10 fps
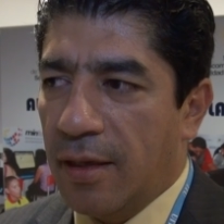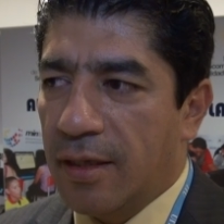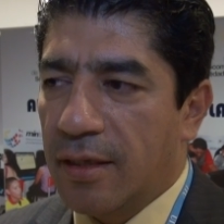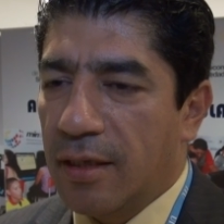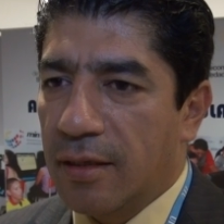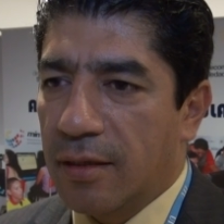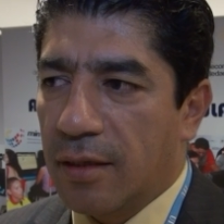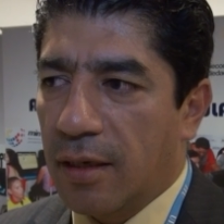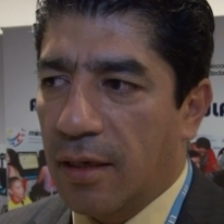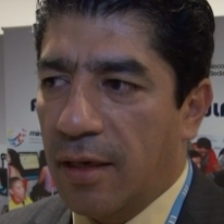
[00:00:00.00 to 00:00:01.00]
these things
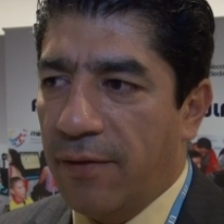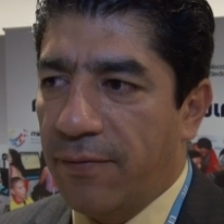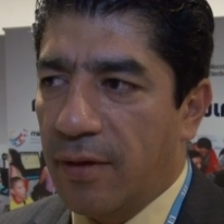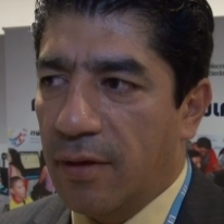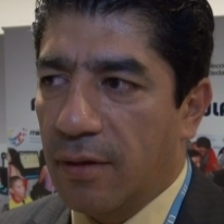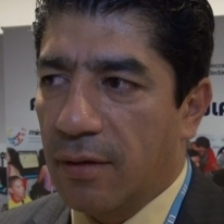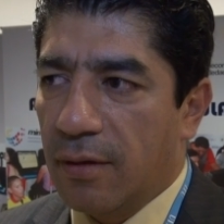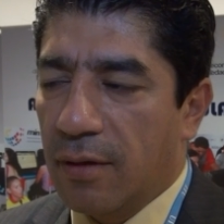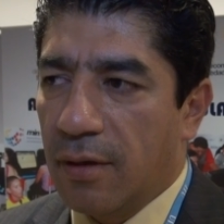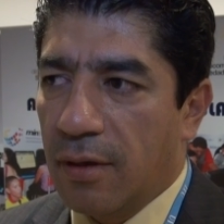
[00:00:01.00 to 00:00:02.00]
give
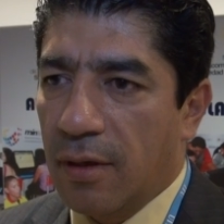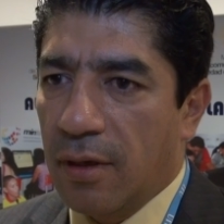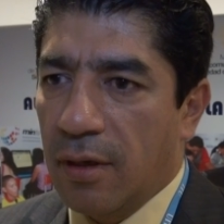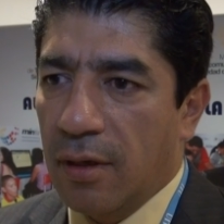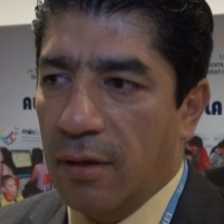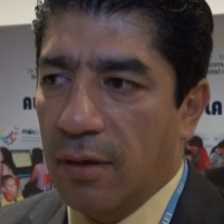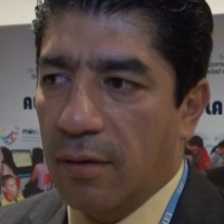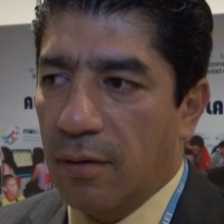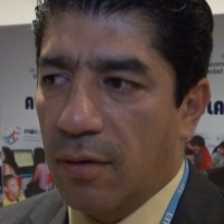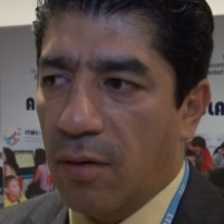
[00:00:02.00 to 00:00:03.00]
them
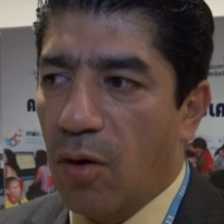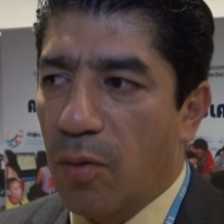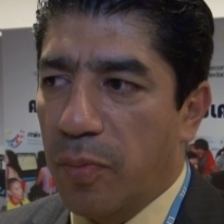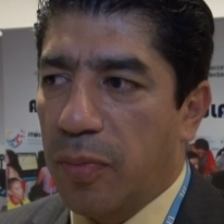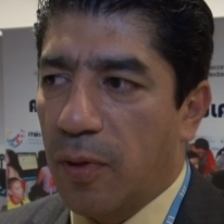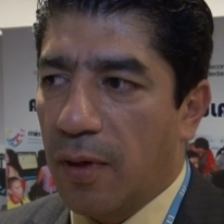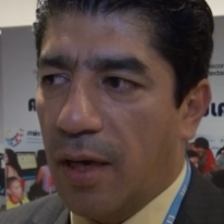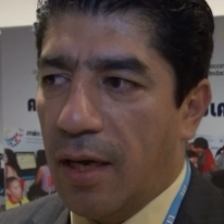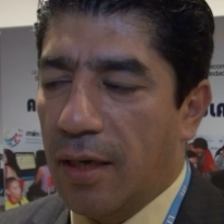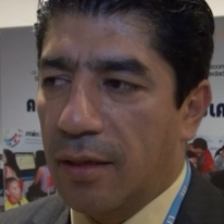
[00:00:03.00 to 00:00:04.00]
hope
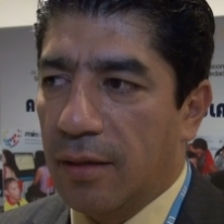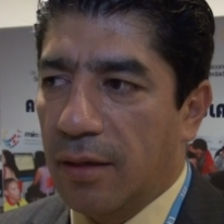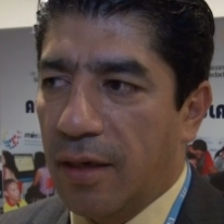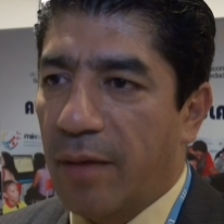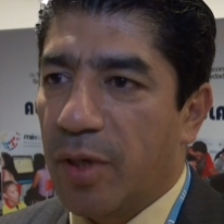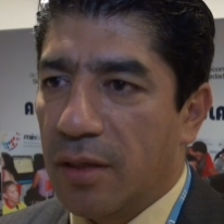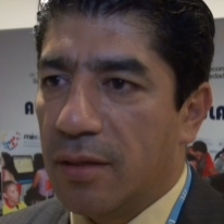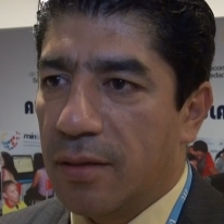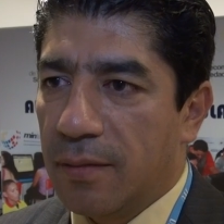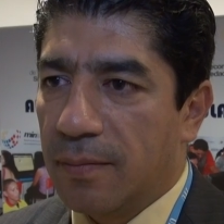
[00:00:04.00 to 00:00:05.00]
and
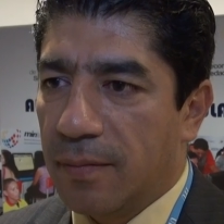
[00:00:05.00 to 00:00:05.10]
happiness.